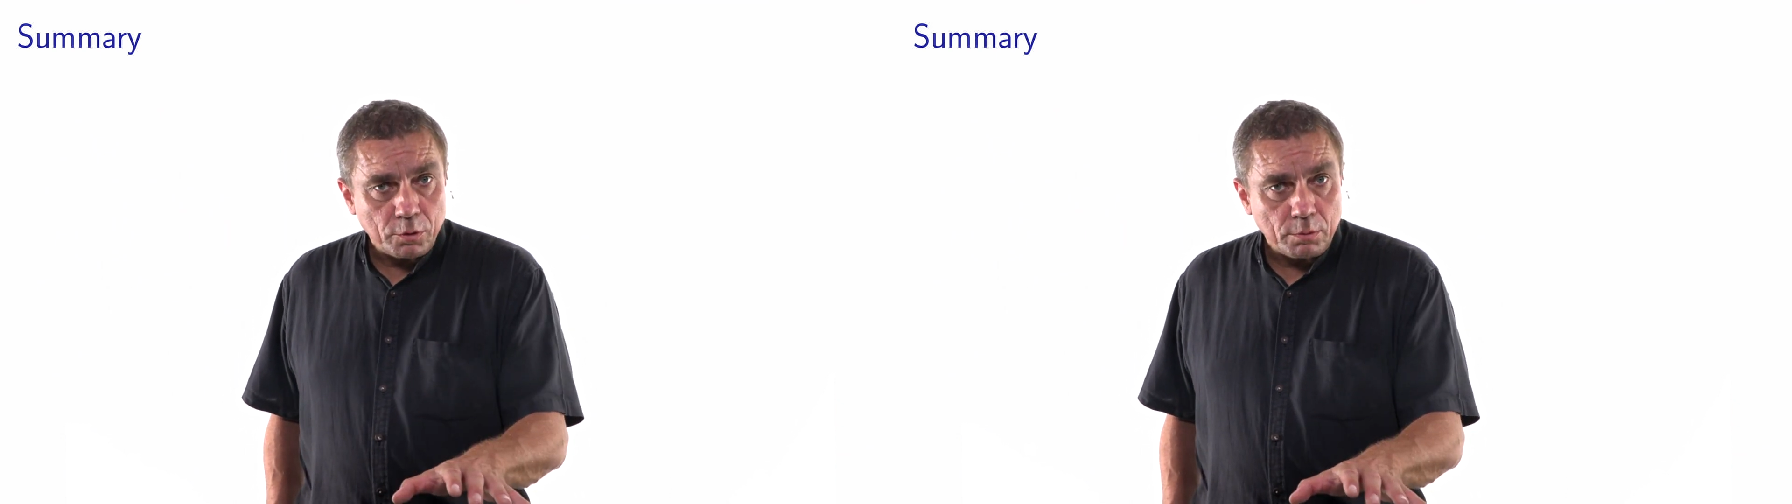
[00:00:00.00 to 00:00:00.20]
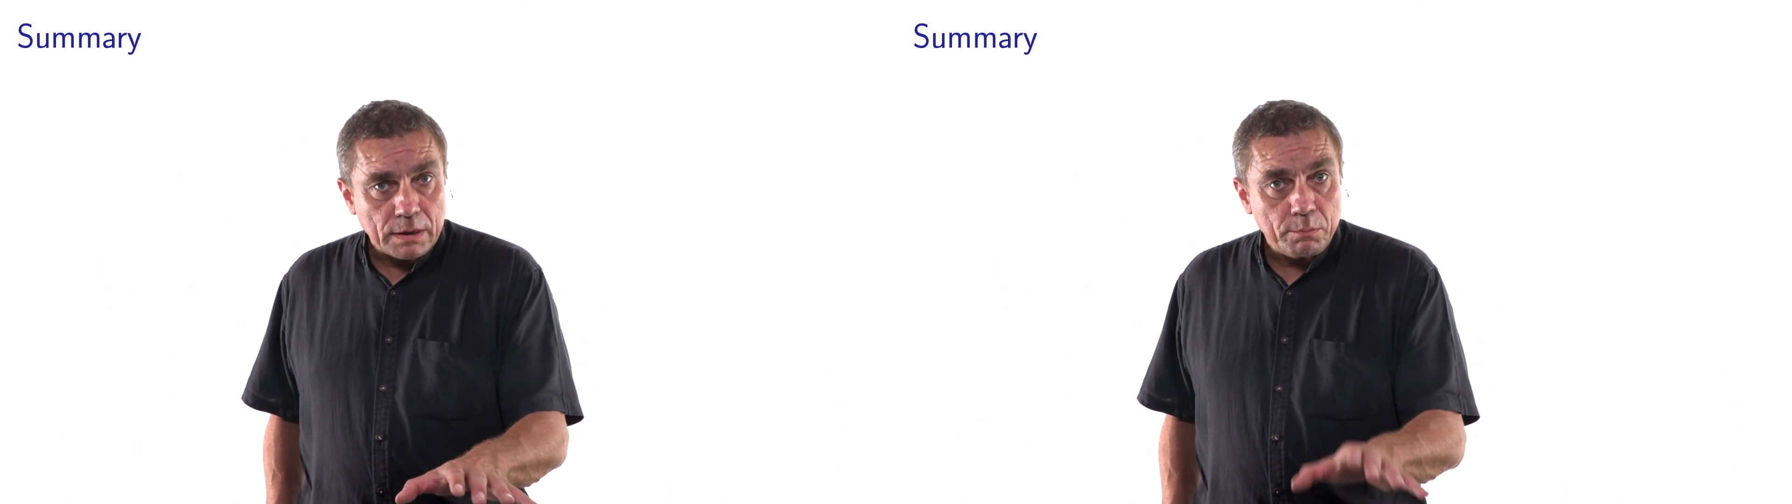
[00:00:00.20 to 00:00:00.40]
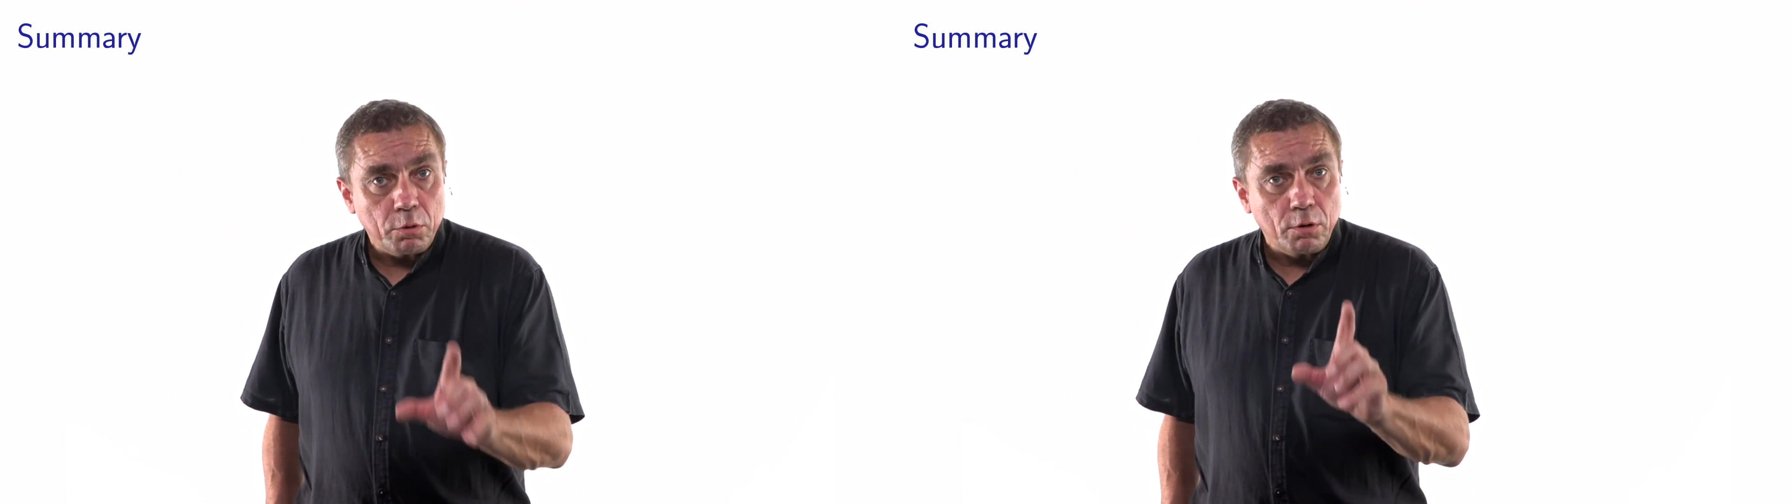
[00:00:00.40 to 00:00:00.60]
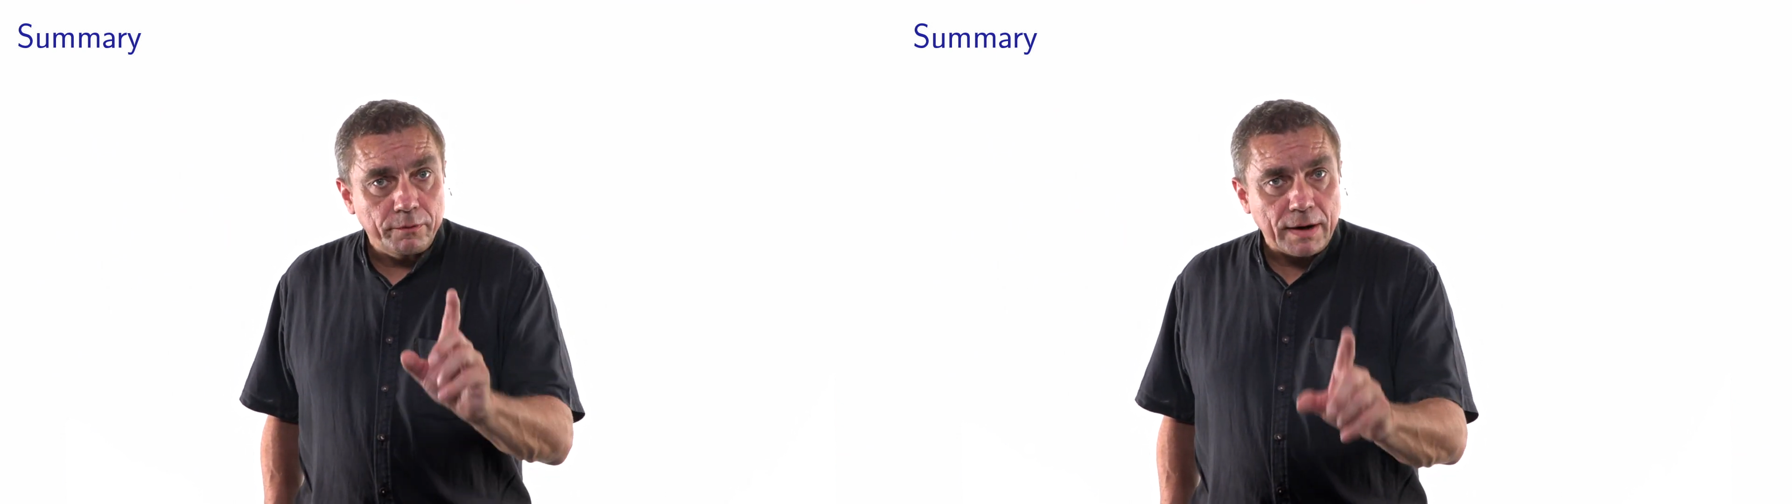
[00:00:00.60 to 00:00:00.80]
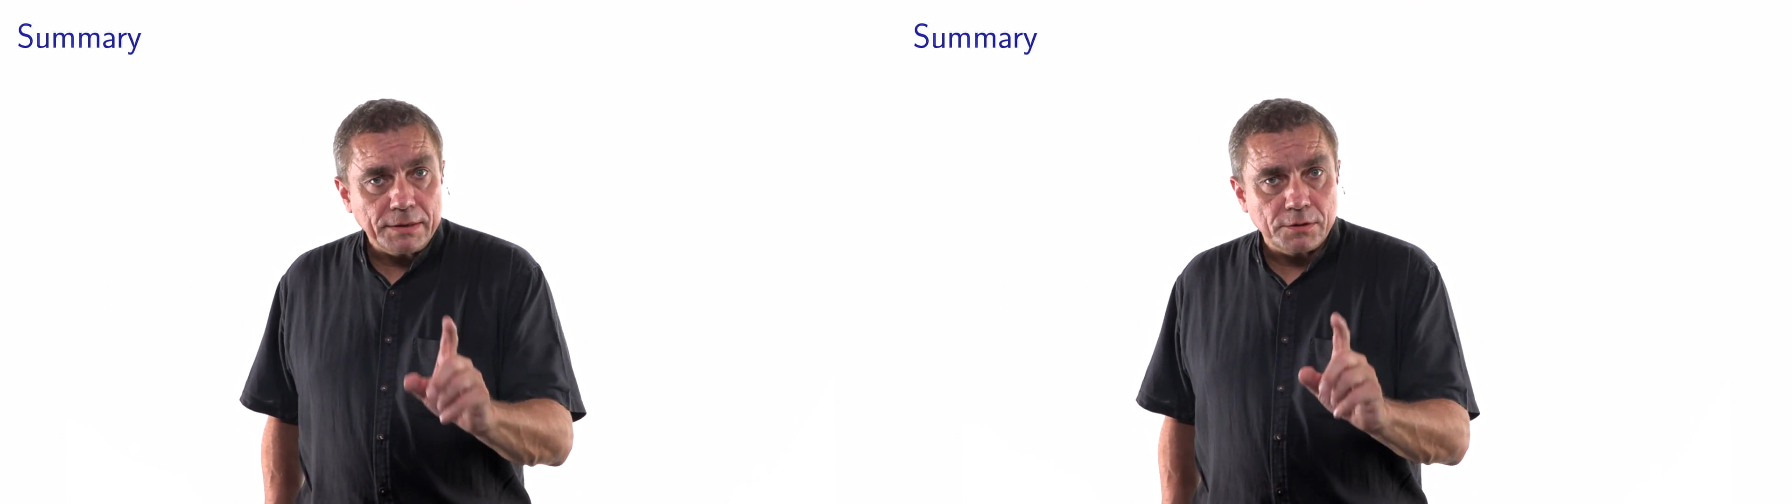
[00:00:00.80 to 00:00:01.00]
problem
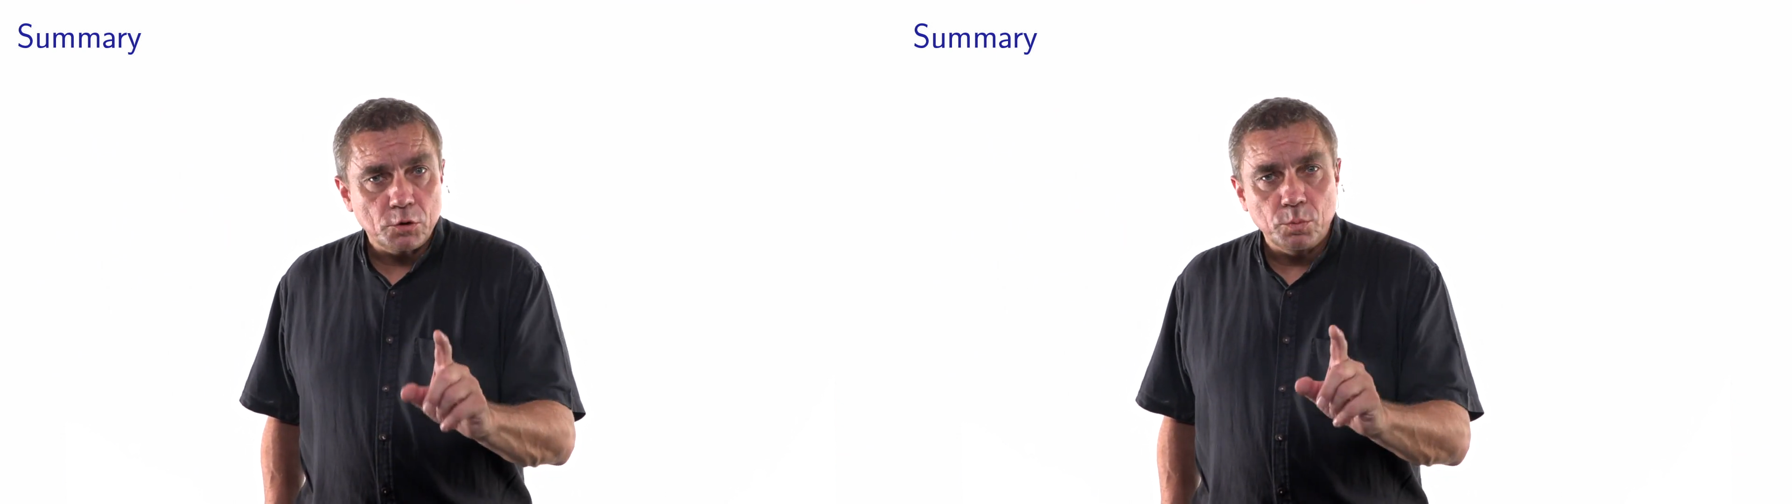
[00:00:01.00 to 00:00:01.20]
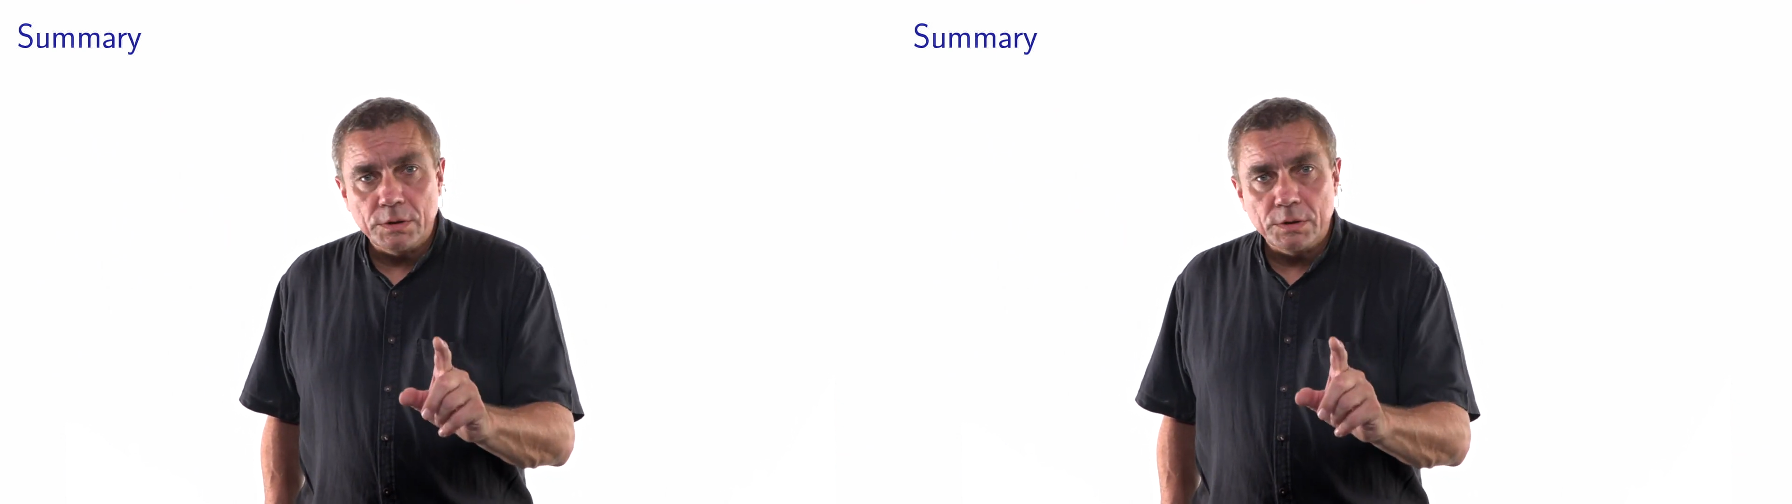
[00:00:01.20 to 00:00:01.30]
provides us